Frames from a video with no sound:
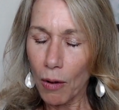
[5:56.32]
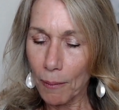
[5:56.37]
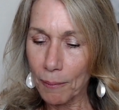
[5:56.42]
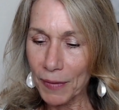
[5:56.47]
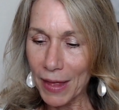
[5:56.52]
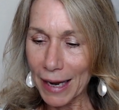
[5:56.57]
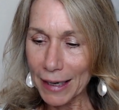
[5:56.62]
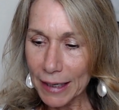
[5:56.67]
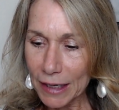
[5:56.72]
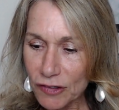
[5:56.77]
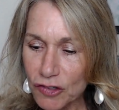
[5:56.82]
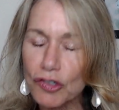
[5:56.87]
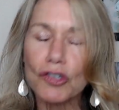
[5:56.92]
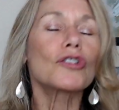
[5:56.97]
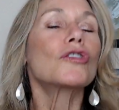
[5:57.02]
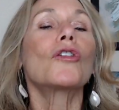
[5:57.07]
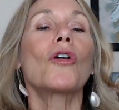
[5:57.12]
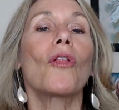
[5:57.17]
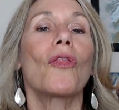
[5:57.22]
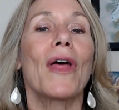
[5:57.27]
that
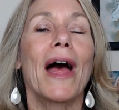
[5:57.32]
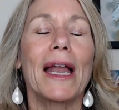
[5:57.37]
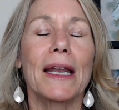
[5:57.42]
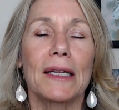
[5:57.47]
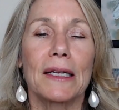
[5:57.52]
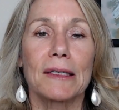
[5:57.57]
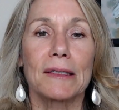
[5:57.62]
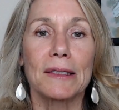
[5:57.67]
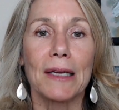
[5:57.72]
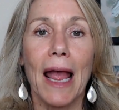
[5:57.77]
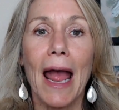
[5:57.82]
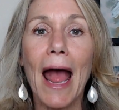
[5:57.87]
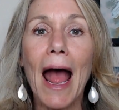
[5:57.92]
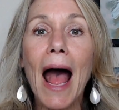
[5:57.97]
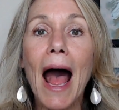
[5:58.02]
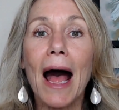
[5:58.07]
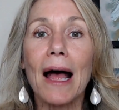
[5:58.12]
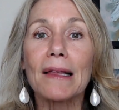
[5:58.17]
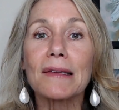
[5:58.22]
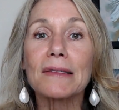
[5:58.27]
circle that is
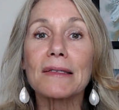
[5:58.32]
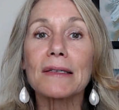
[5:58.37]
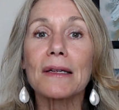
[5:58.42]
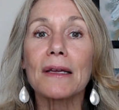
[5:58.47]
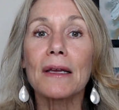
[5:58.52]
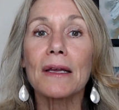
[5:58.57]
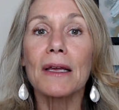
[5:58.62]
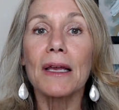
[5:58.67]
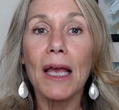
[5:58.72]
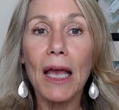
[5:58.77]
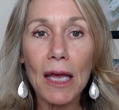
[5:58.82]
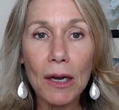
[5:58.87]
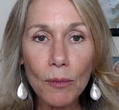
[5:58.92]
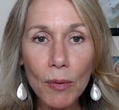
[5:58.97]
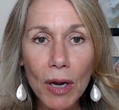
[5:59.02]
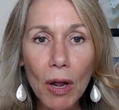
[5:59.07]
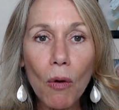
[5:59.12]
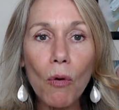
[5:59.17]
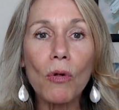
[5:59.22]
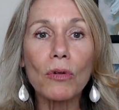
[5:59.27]
cast, and we
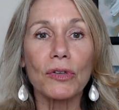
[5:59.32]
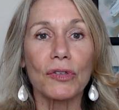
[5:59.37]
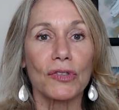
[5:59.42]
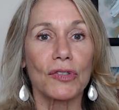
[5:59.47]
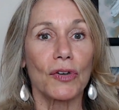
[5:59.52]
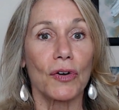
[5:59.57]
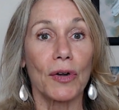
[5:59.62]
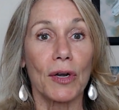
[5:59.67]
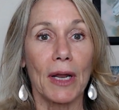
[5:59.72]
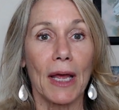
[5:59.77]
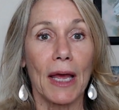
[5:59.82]
hold a certain